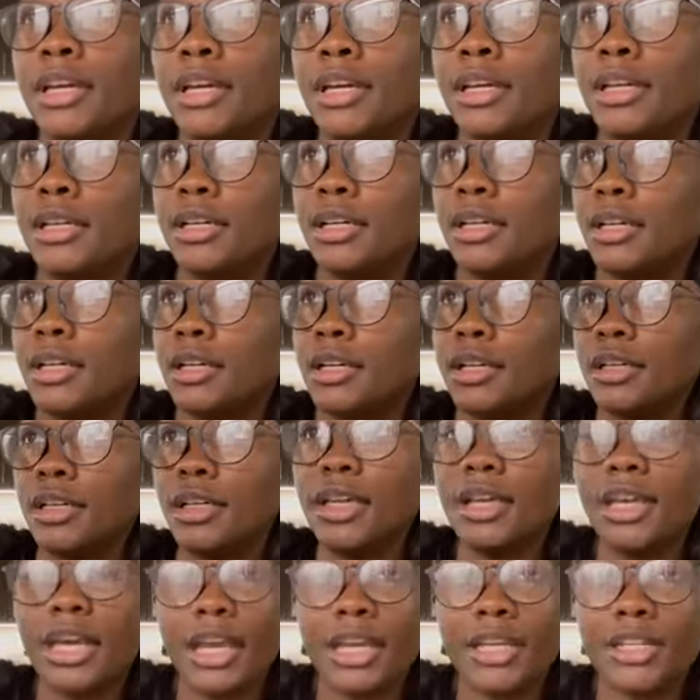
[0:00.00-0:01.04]

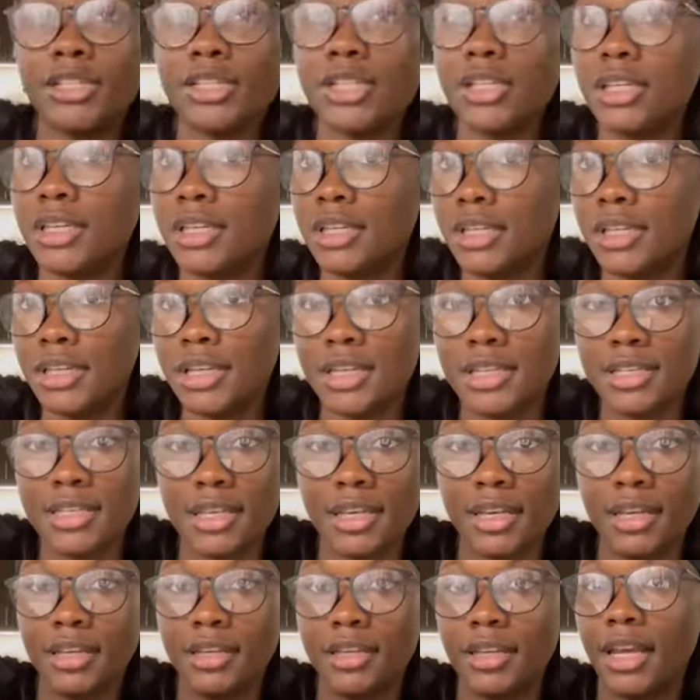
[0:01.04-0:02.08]
EKGs
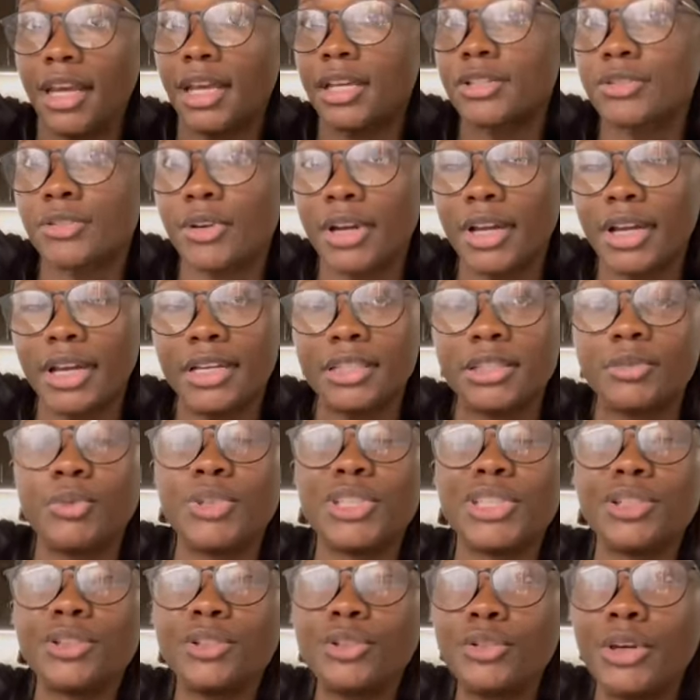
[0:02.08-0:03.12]
and x-rays. We
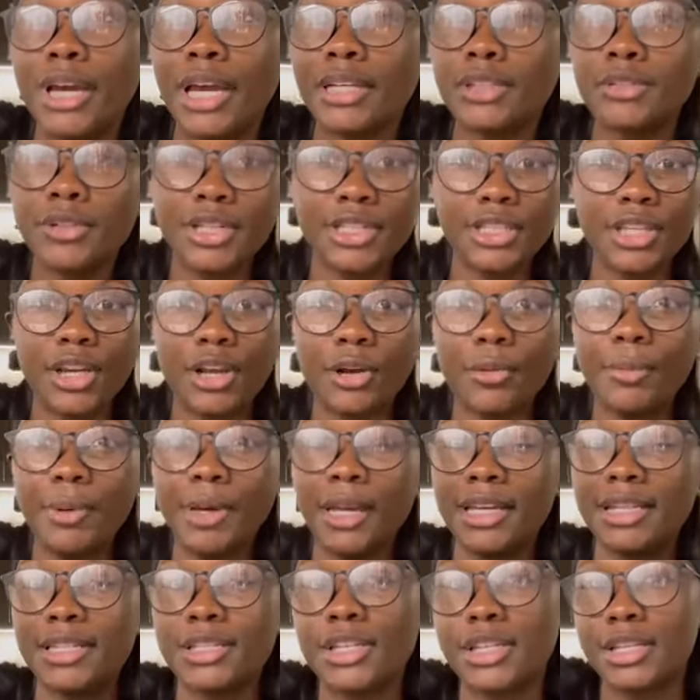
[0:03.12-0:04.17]
still do x-rays here, but
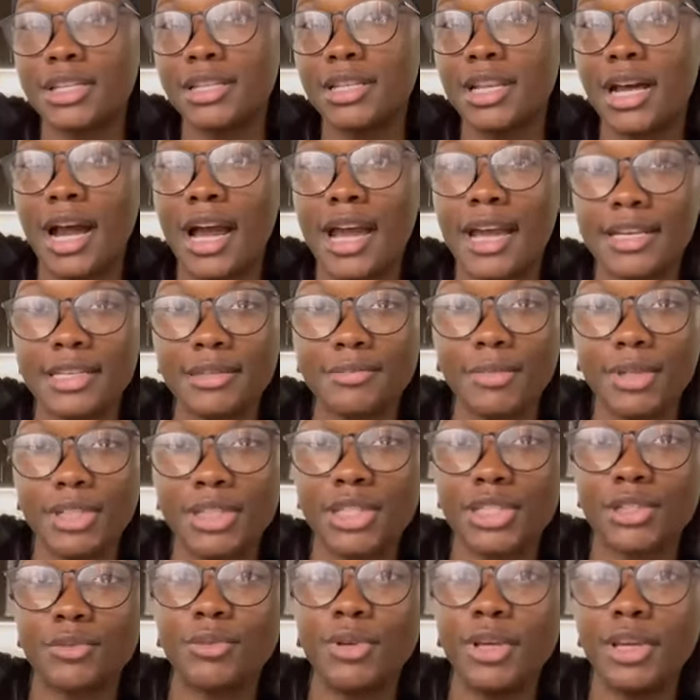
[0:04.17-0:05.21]
it's just not as much
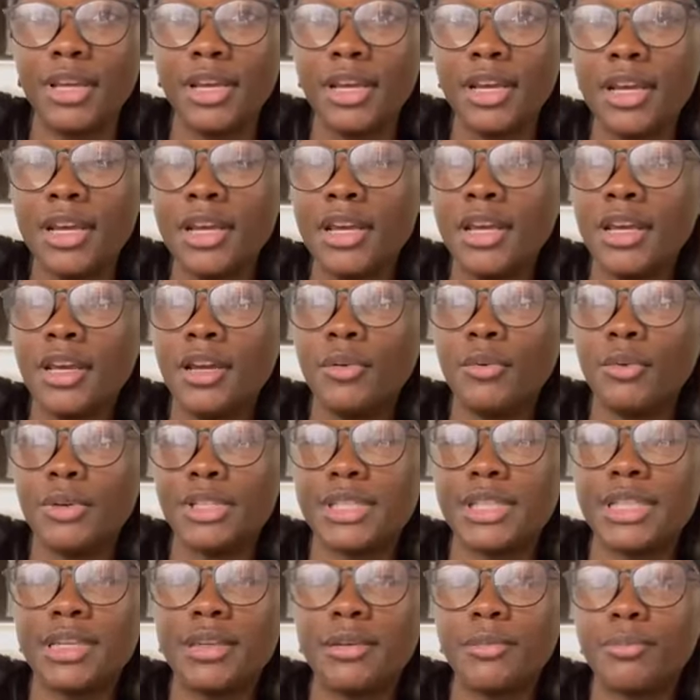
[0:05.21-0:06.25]
as we would
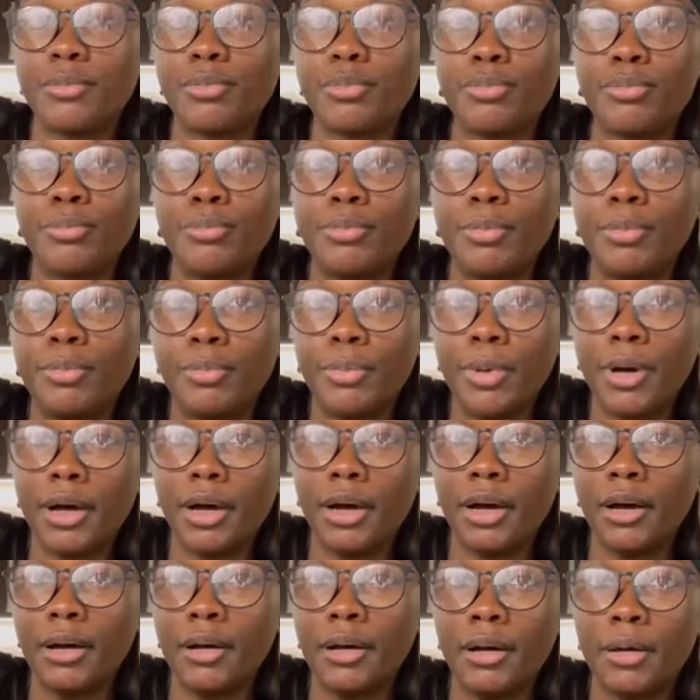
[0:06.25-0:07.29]
see
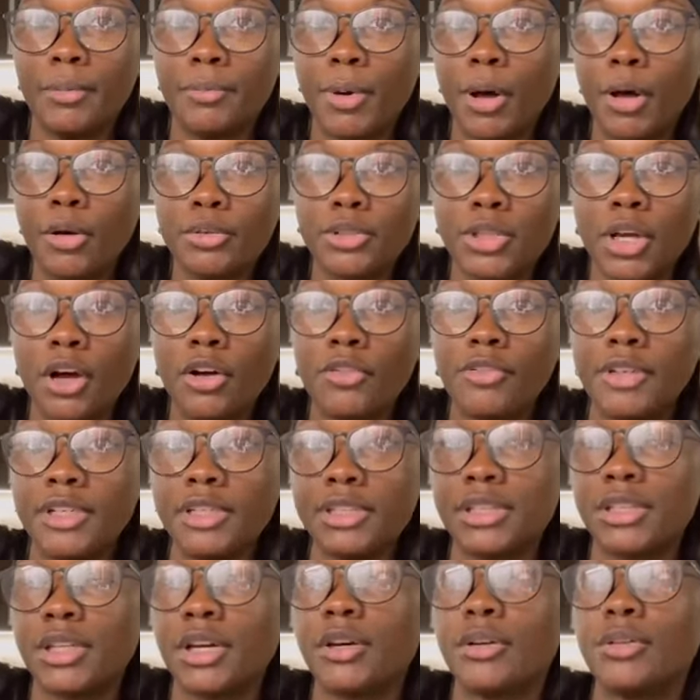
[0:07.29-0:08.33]
post-COVID.
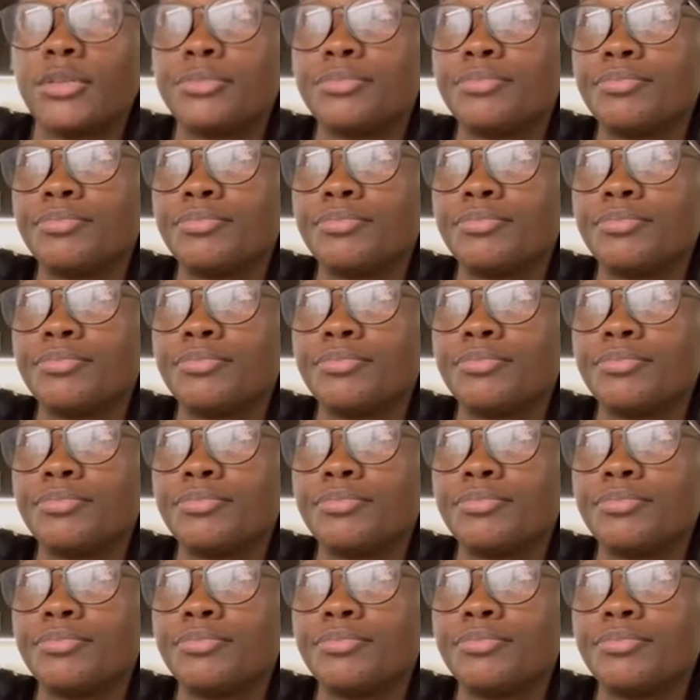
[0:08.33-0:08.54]
So